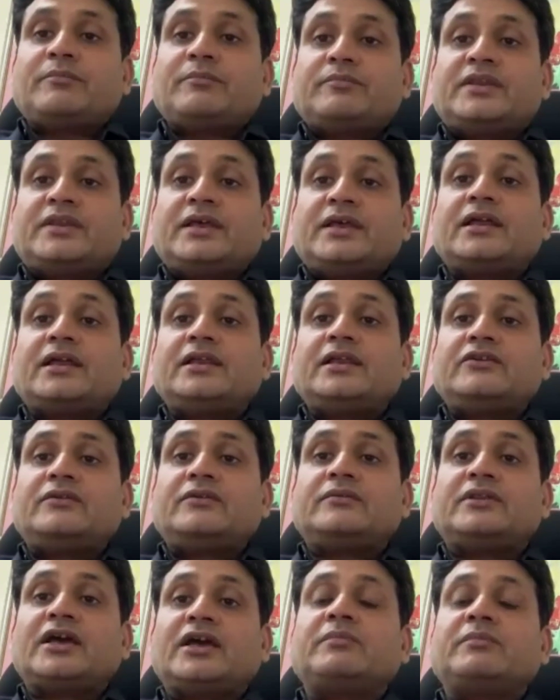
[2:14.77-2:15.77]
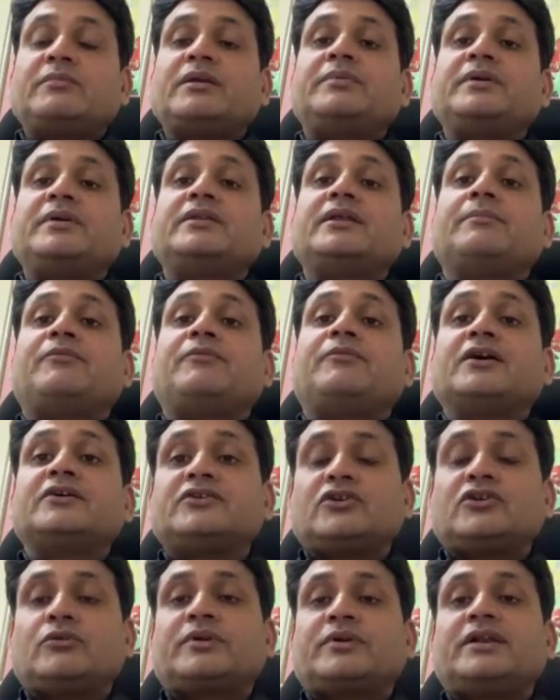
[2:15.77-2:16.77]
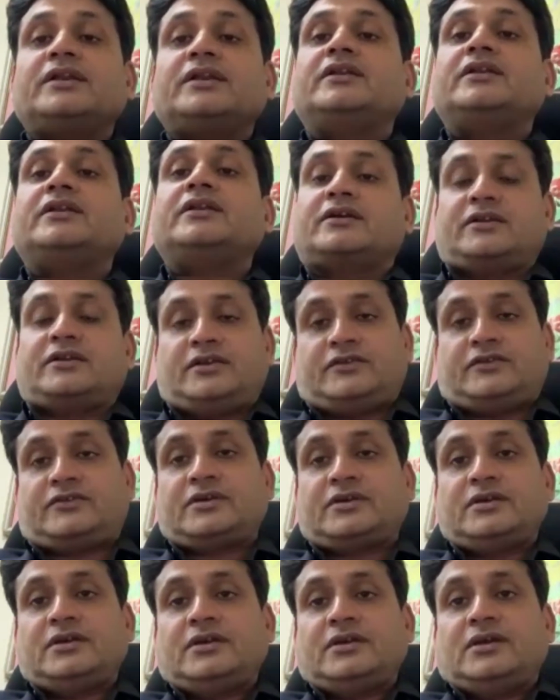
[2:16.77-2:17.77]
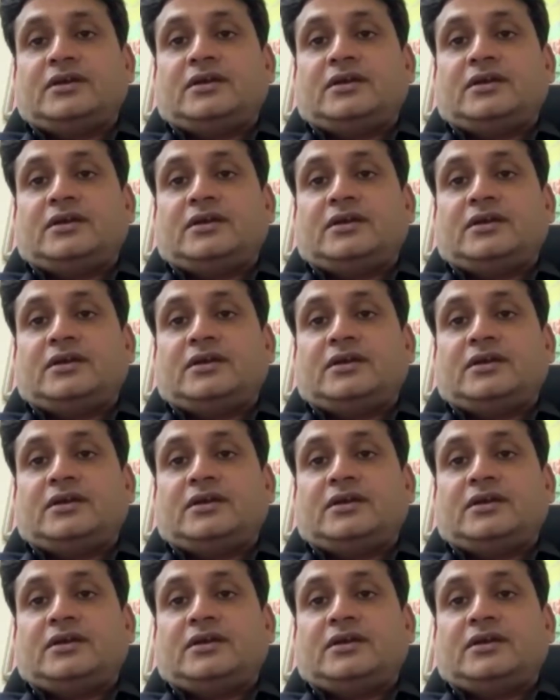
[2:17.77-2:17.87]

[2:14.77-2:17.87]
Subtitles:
may be the function of kidney decreased,